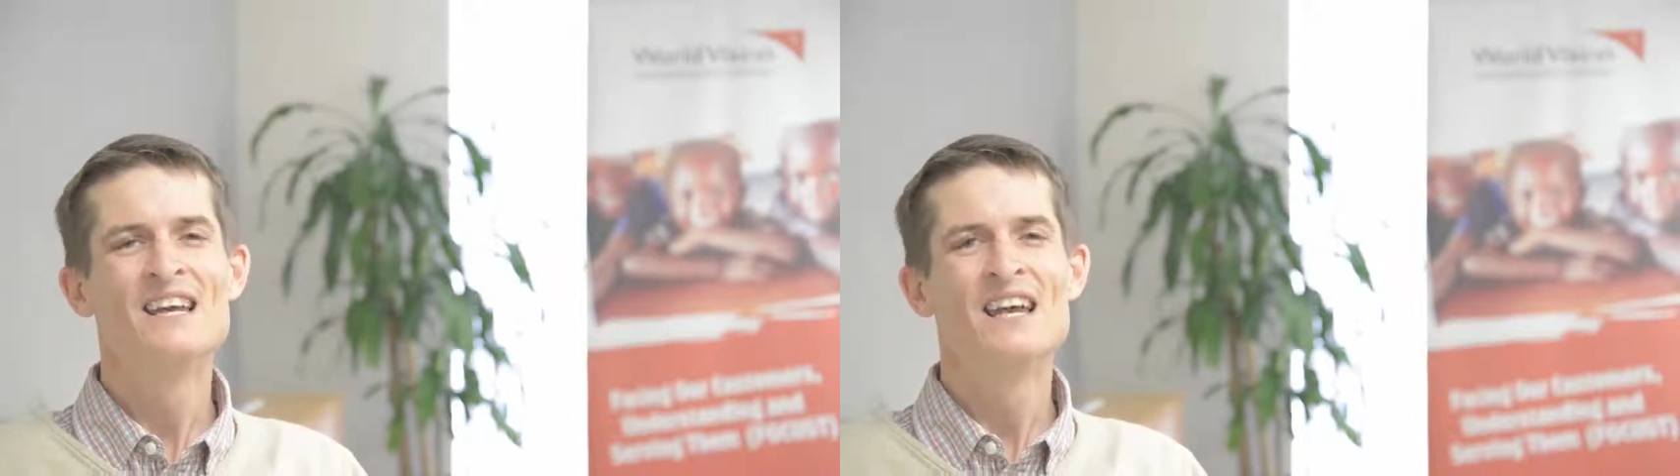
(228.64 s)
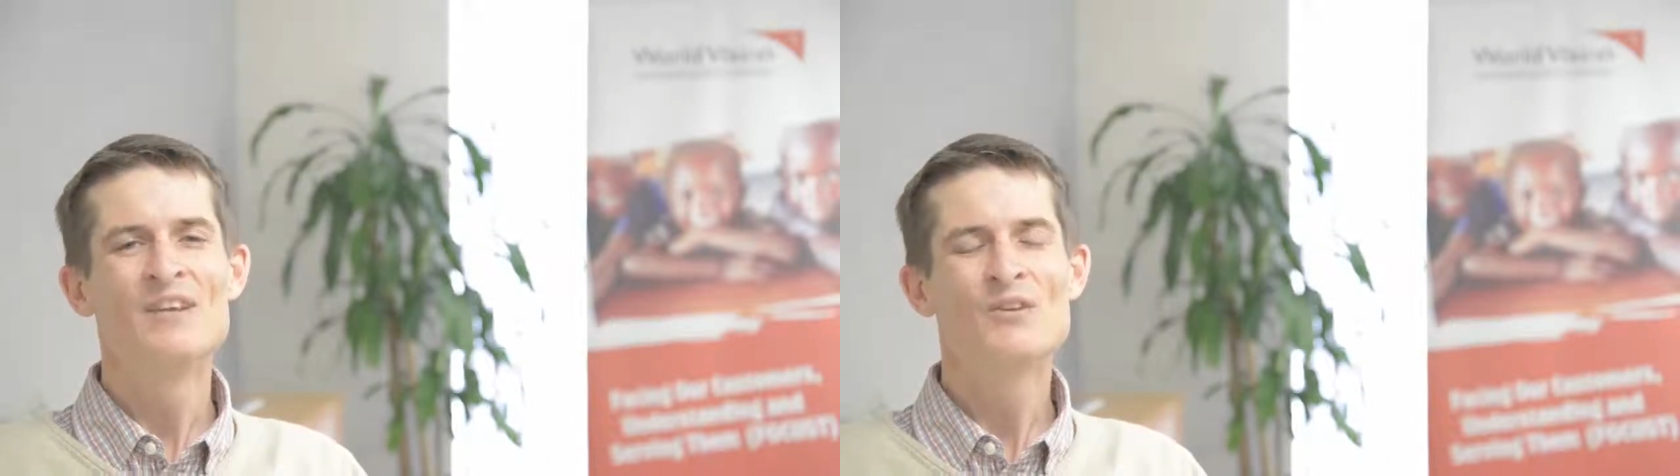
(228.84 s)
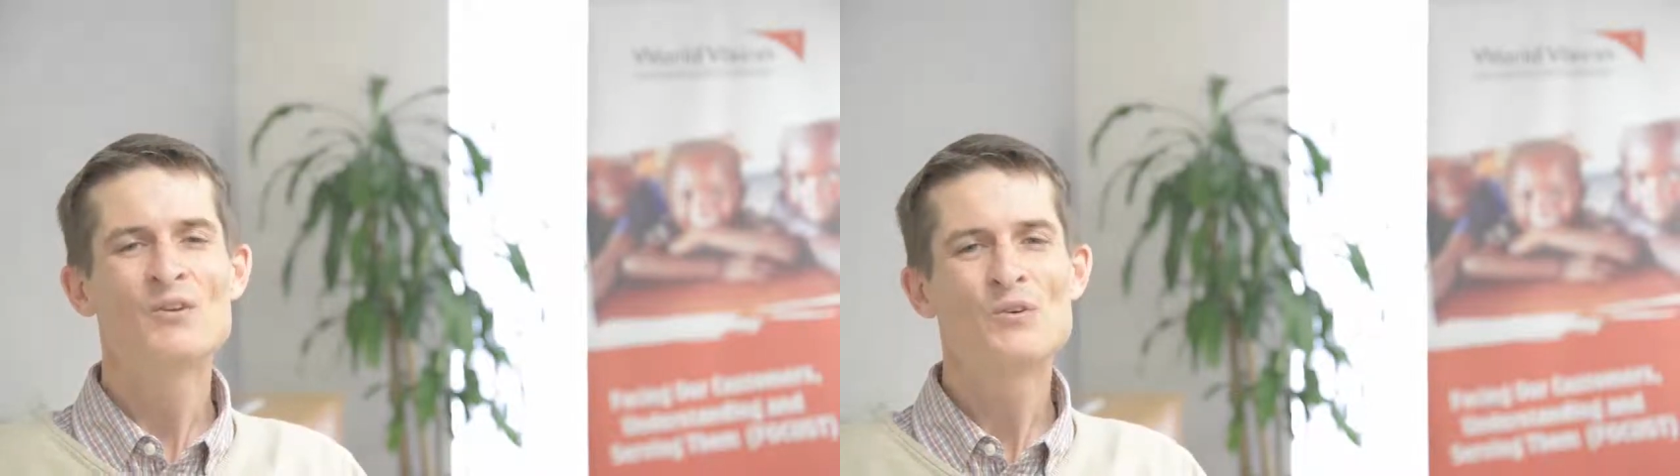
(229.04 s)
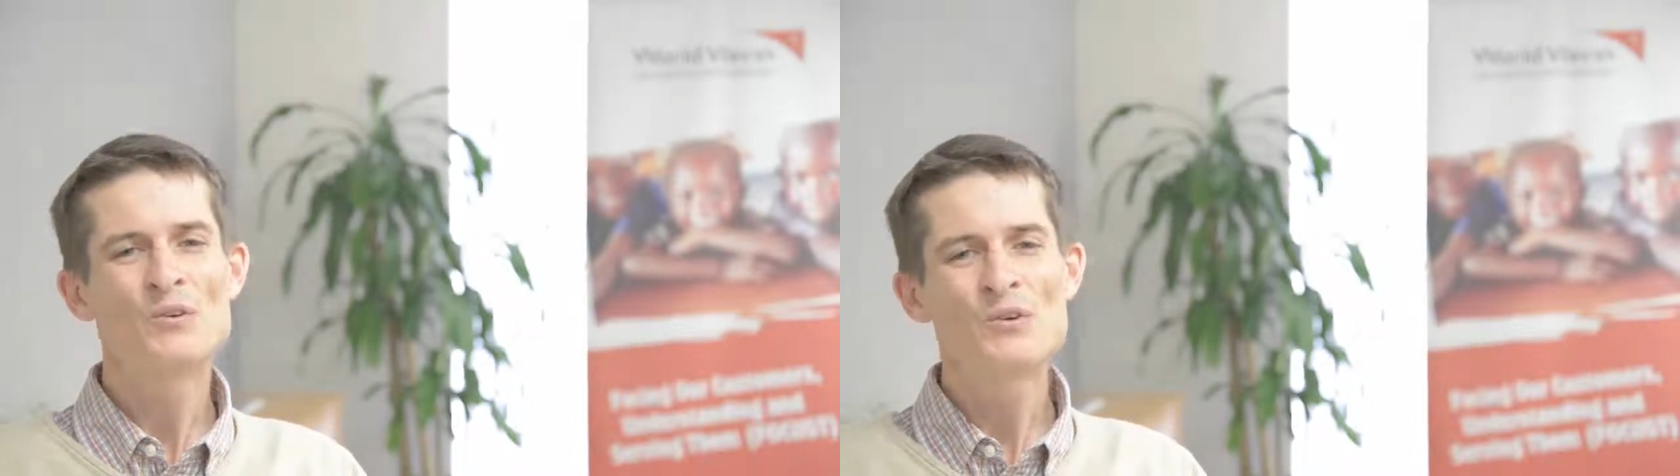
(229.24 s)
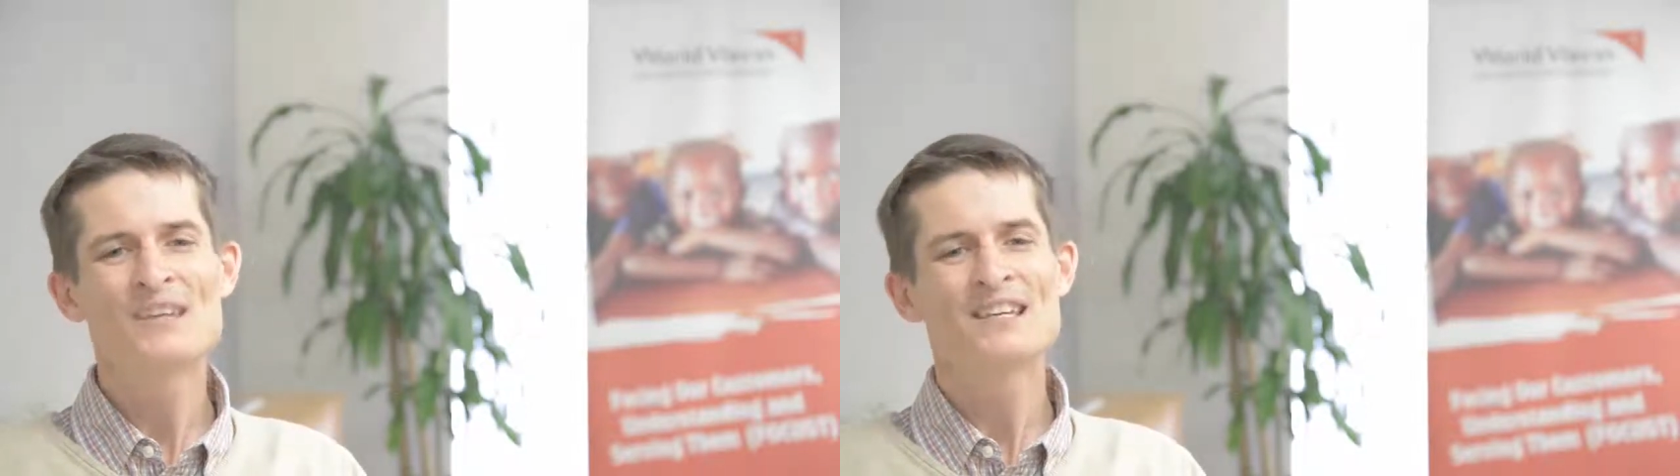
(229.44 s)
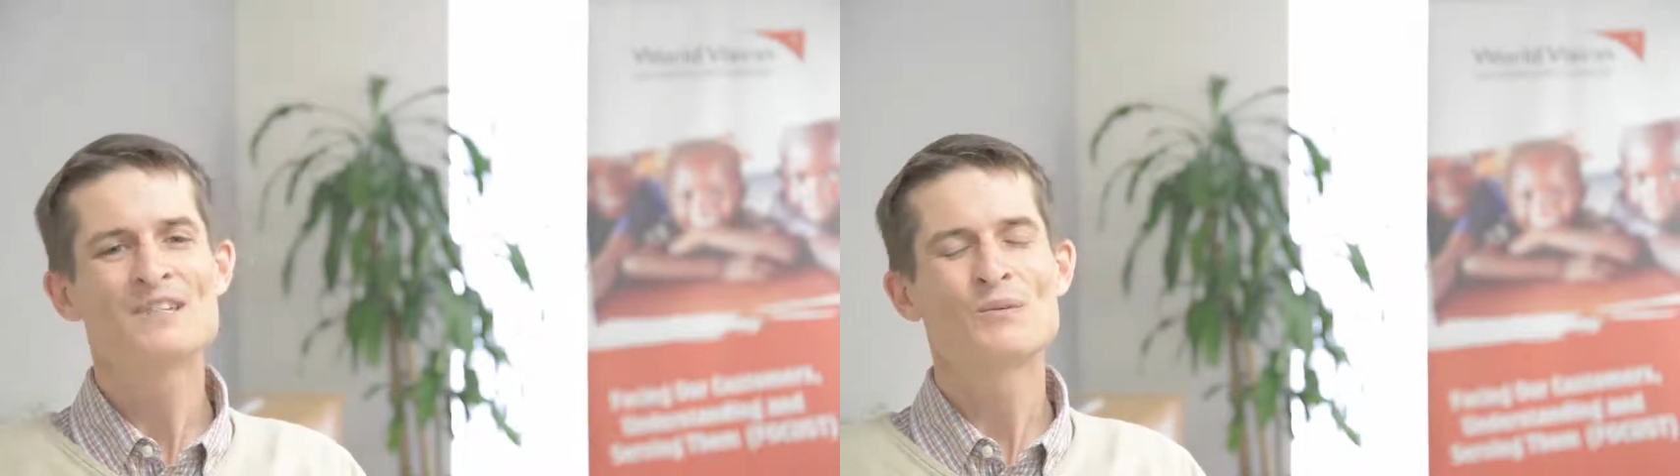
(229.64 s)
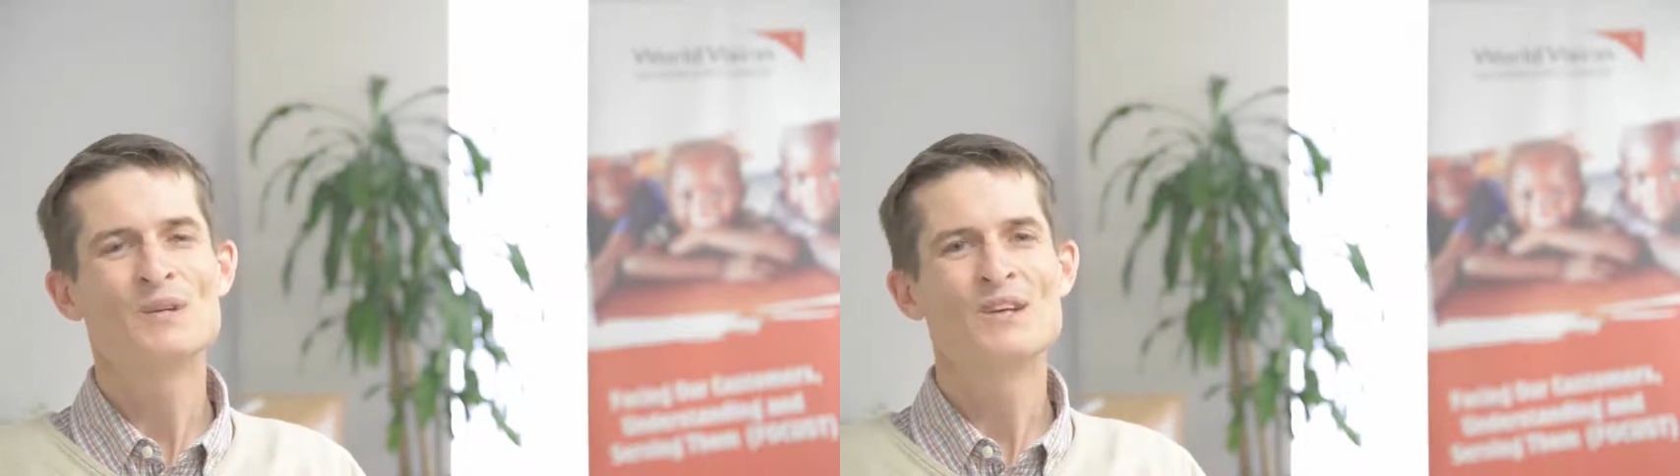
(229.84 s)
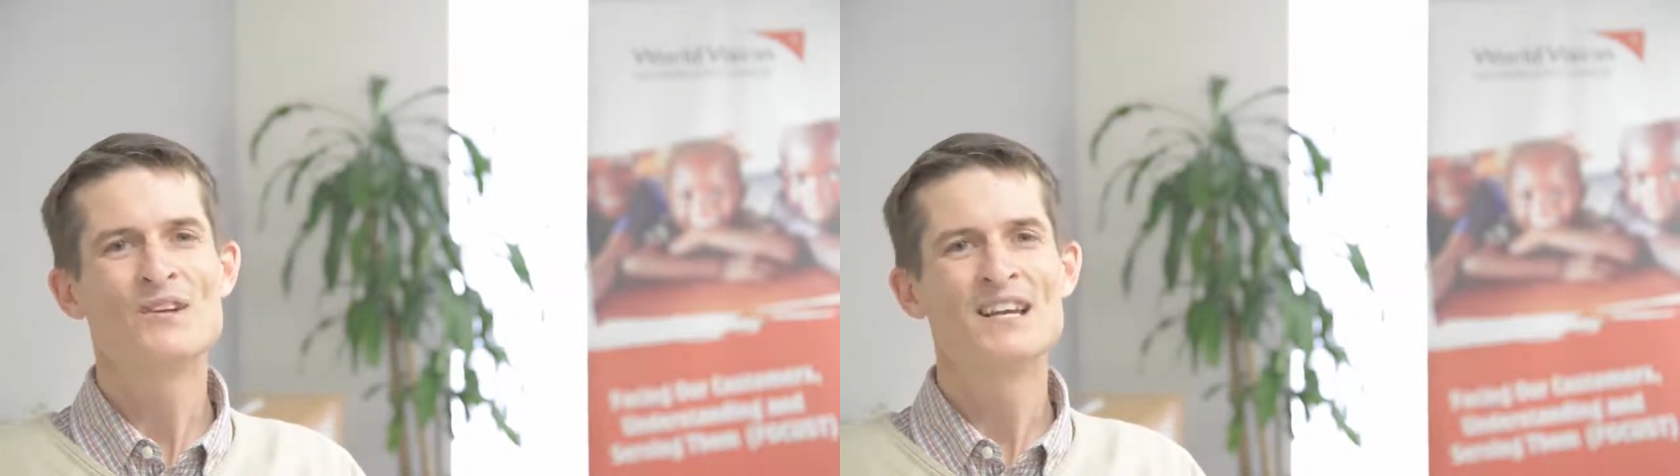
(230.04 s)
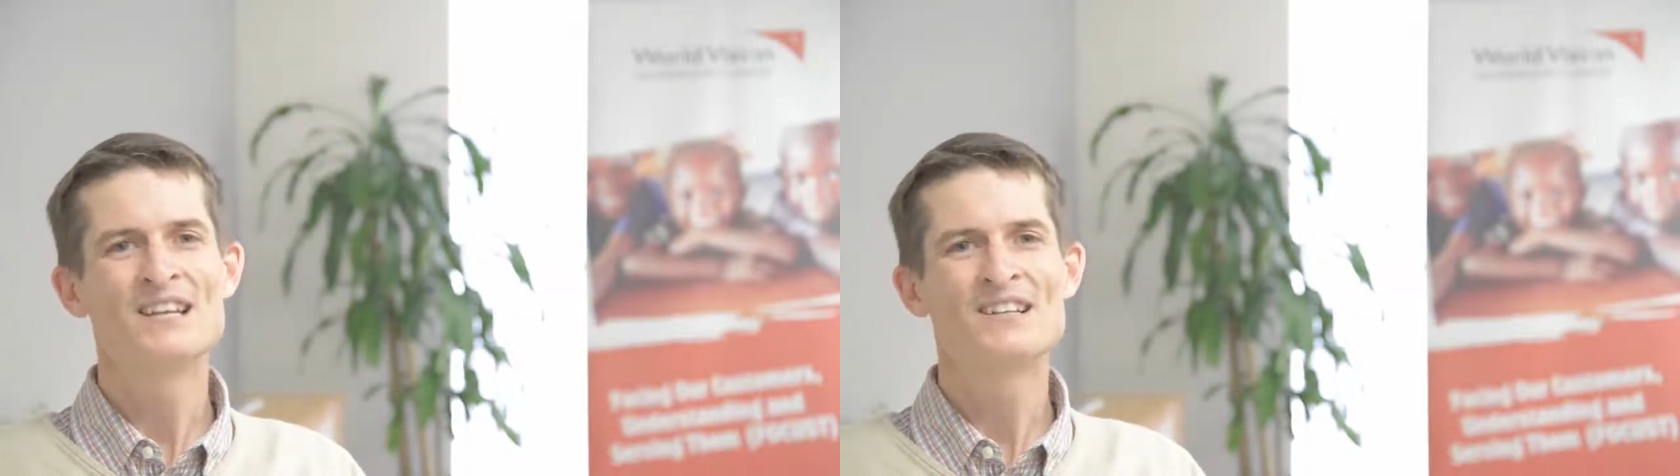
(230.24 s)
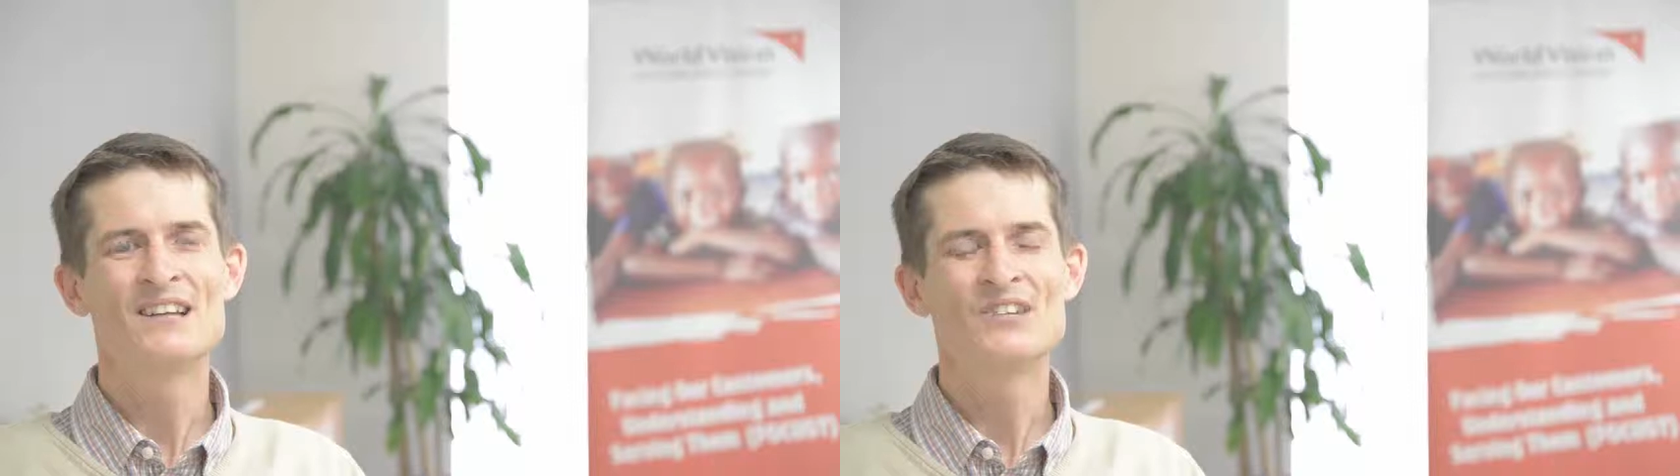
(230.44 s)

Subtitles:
And through this, we create